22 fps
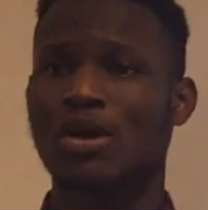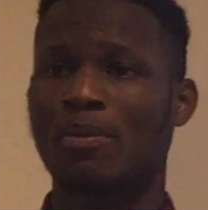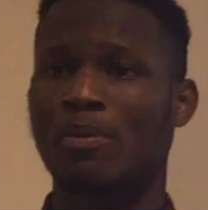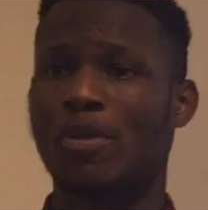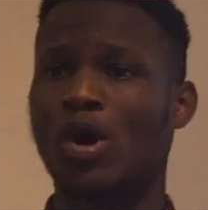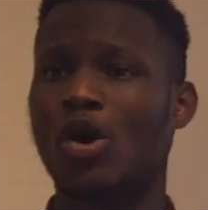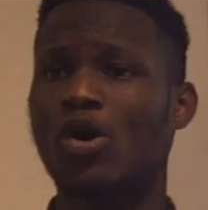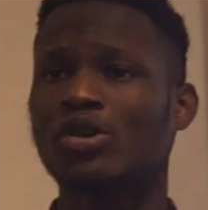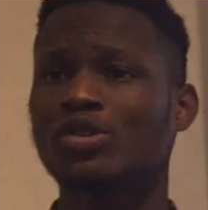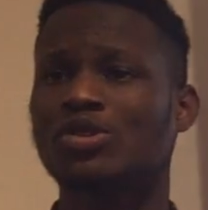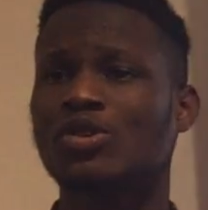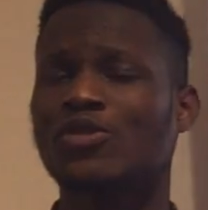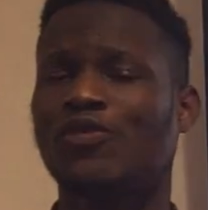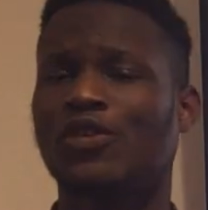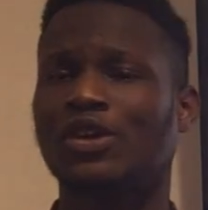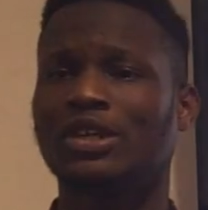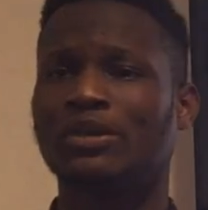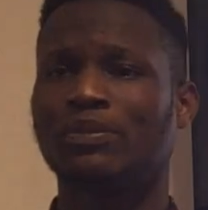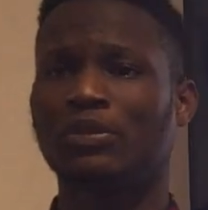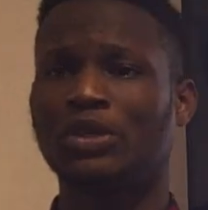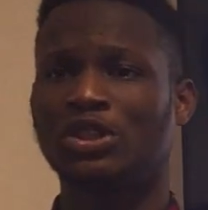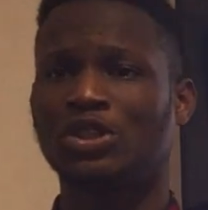but also for
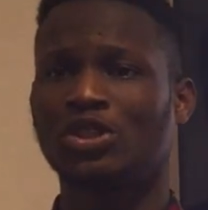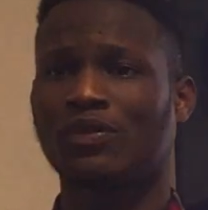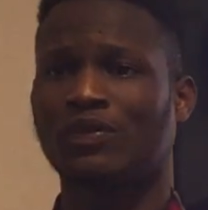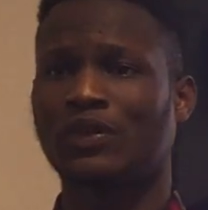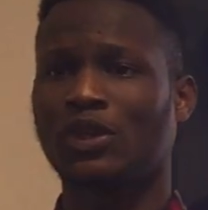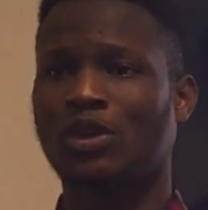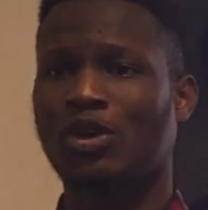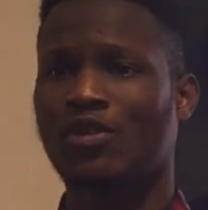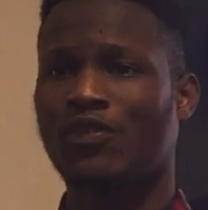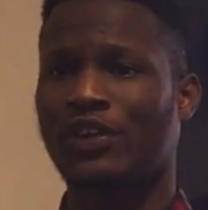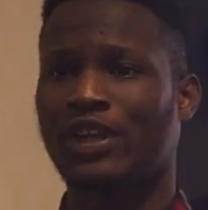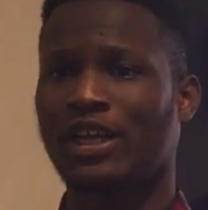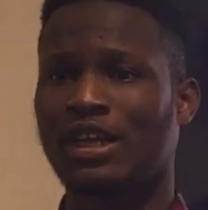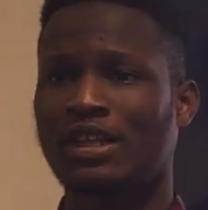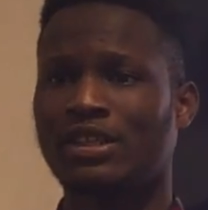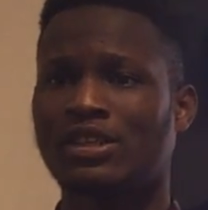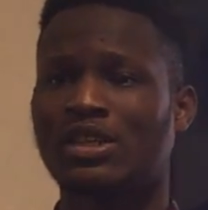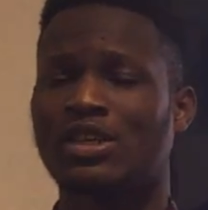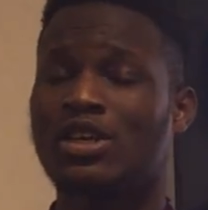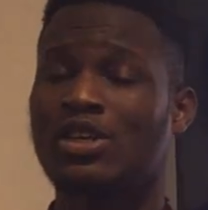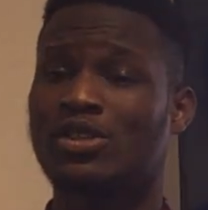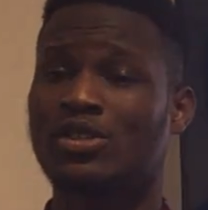the breach of the
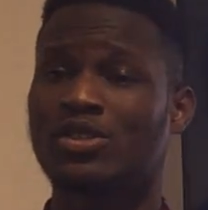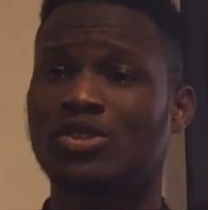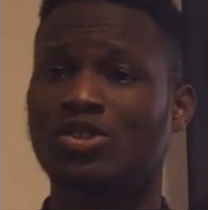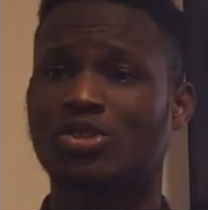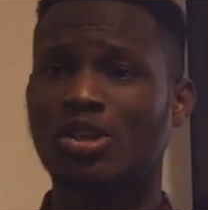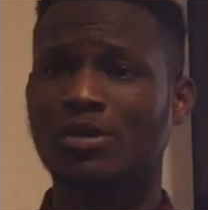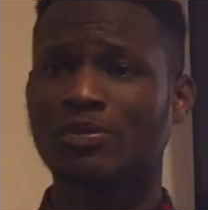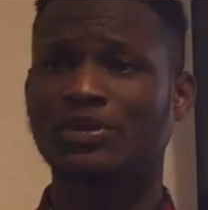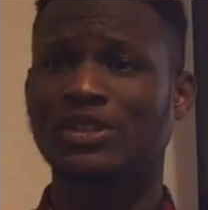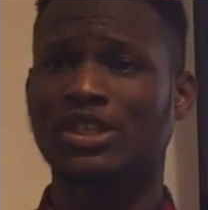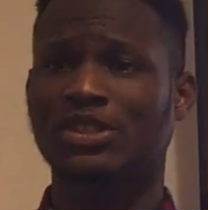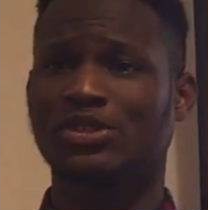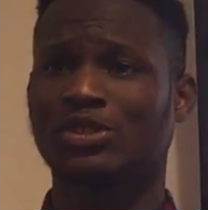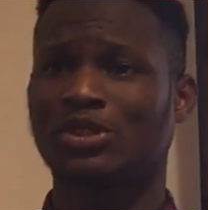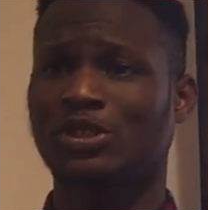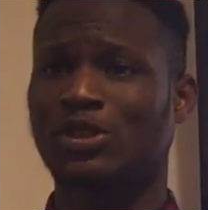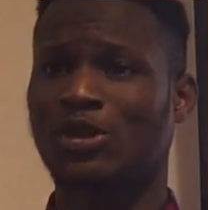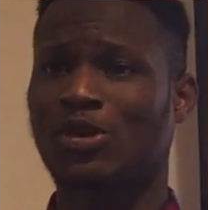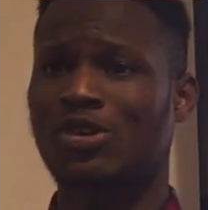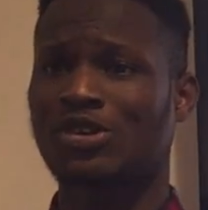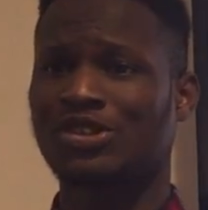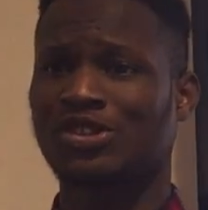covenant, subject to the
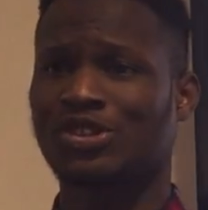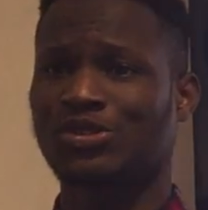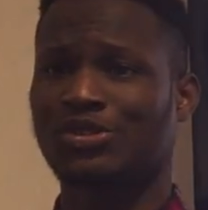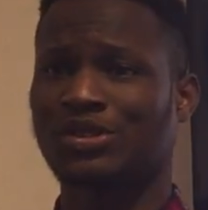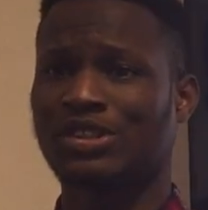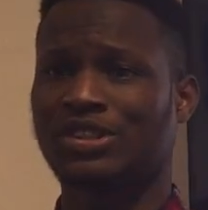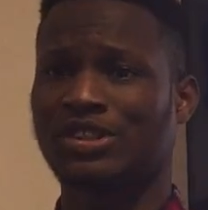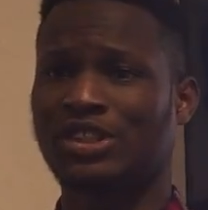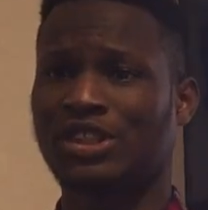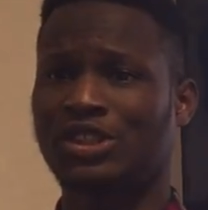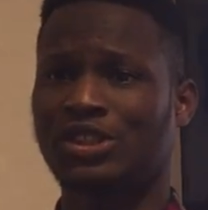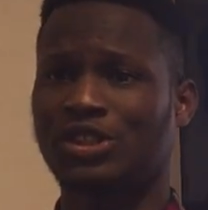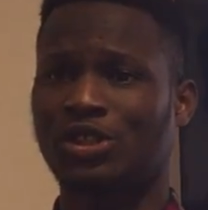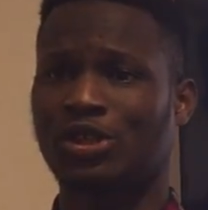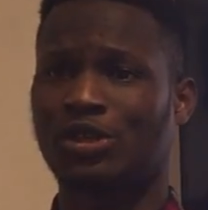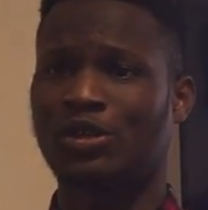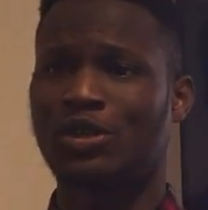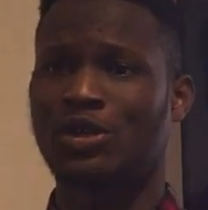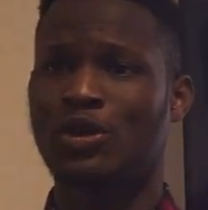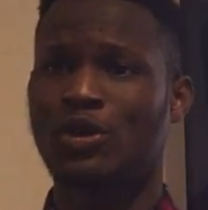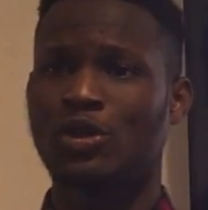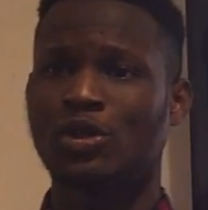court
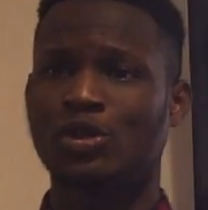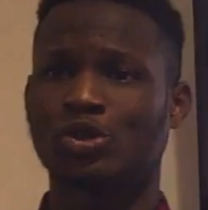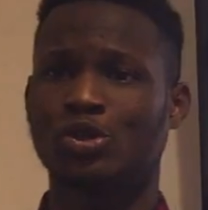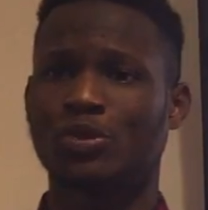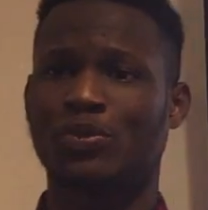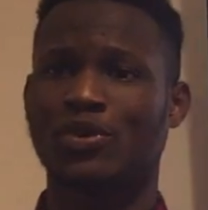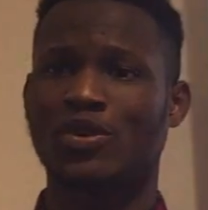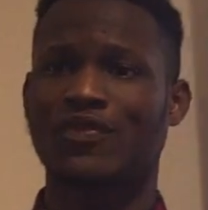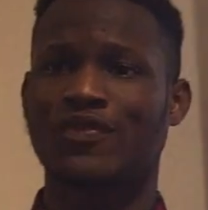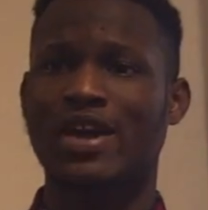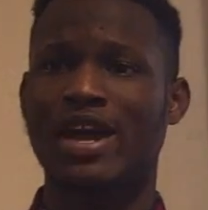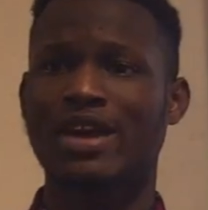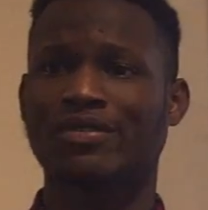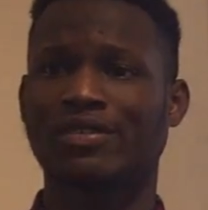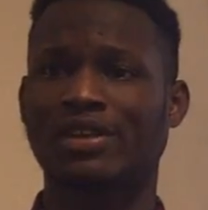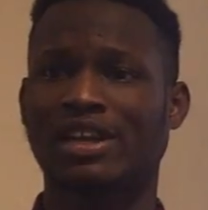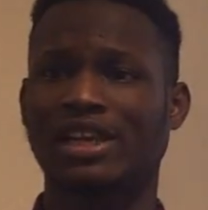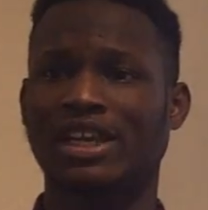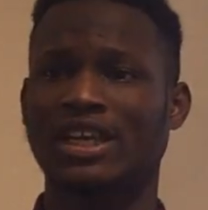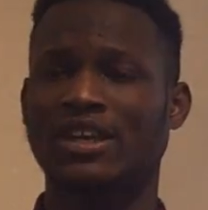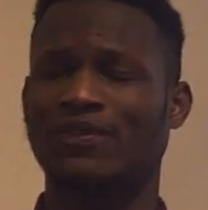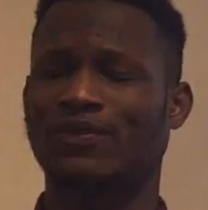jurisdiction to provide
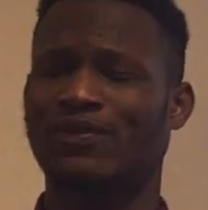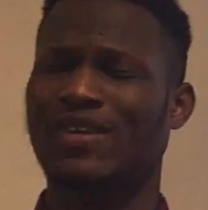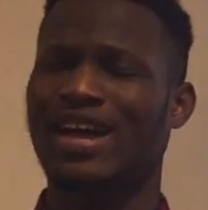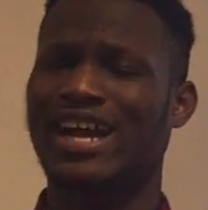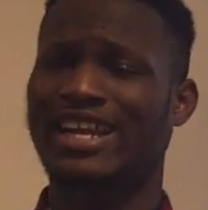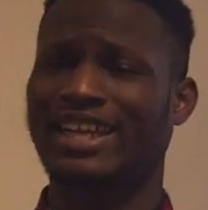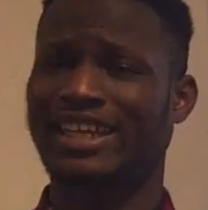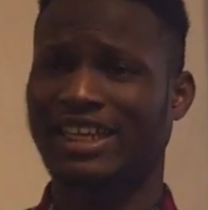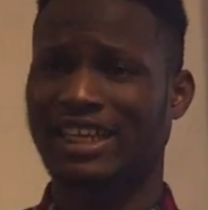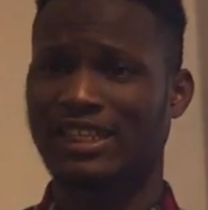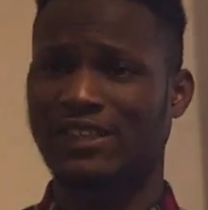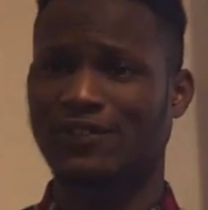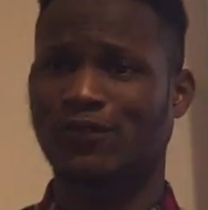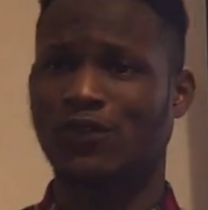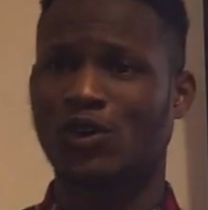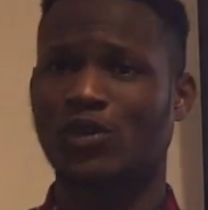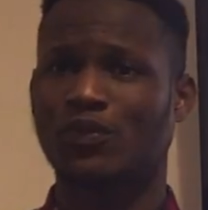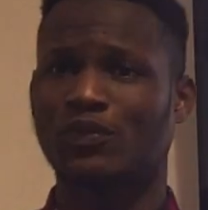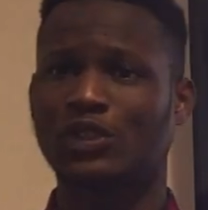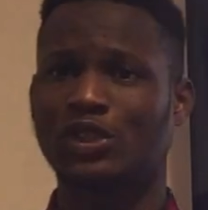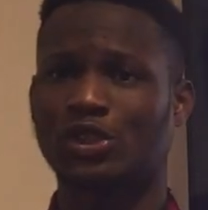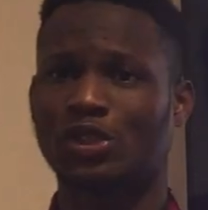relief and against
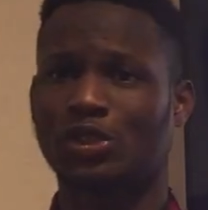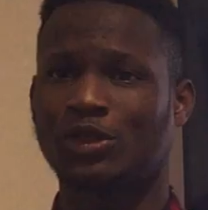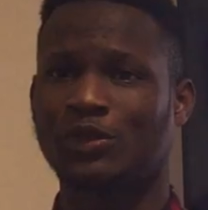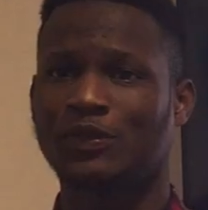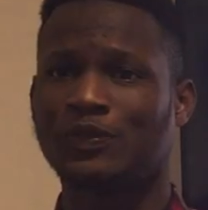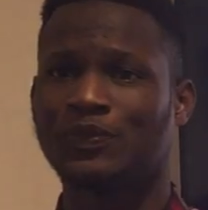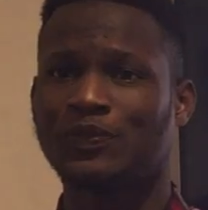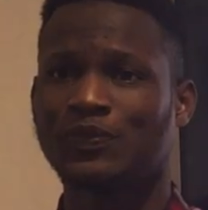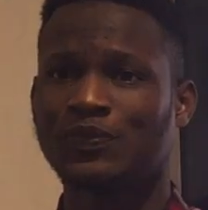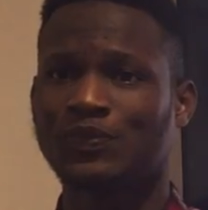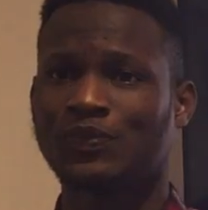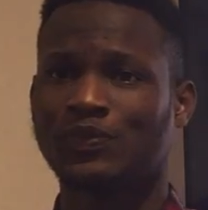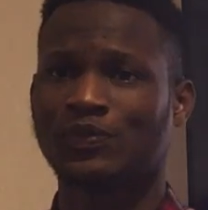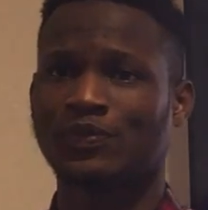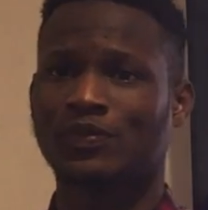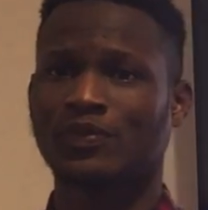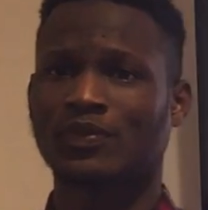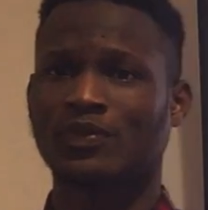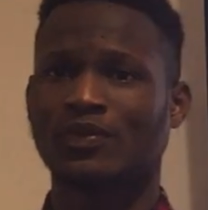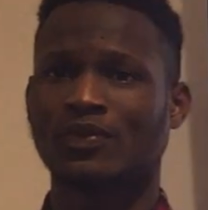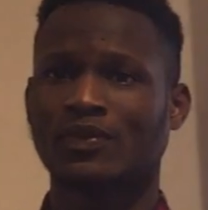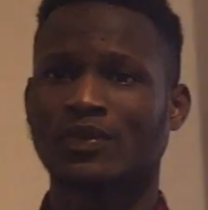forfeiture.
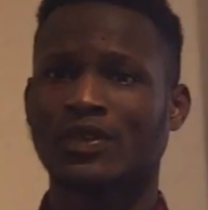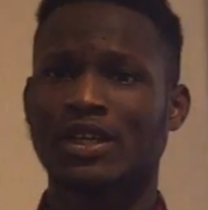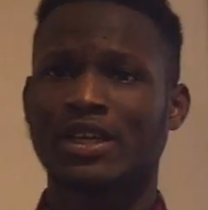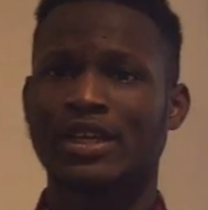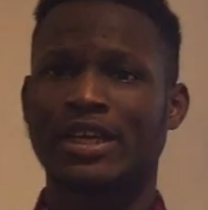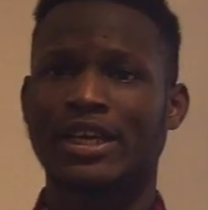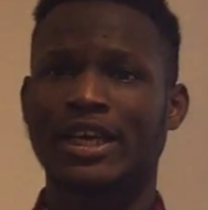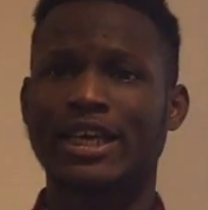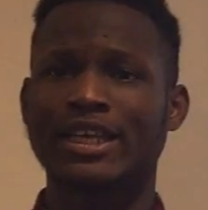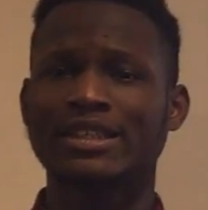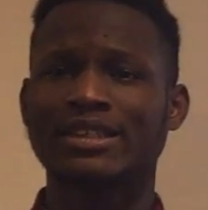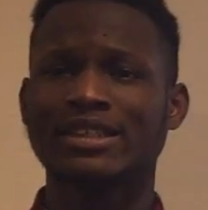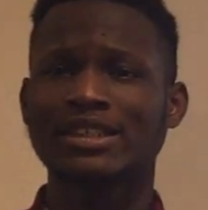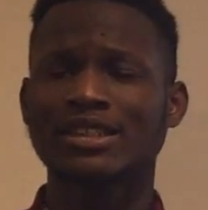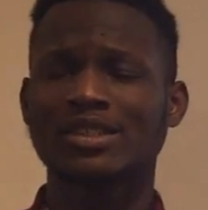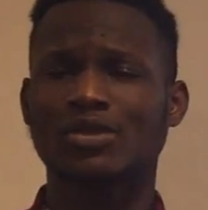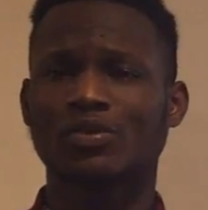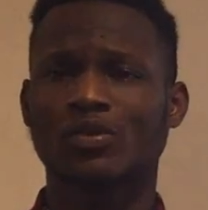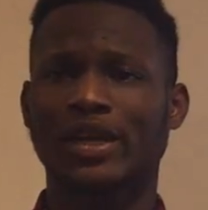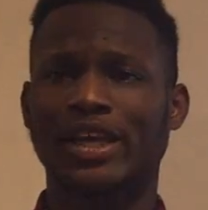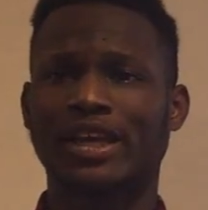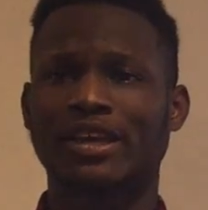In
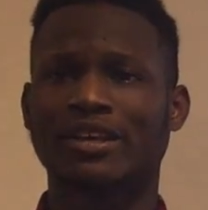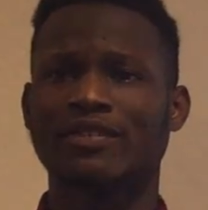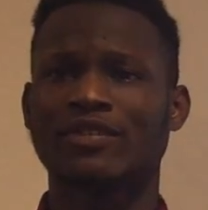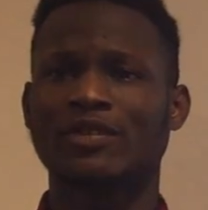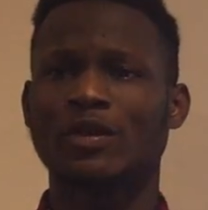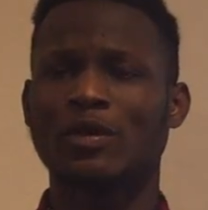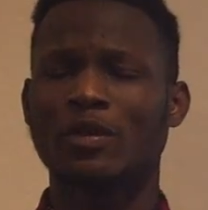this way,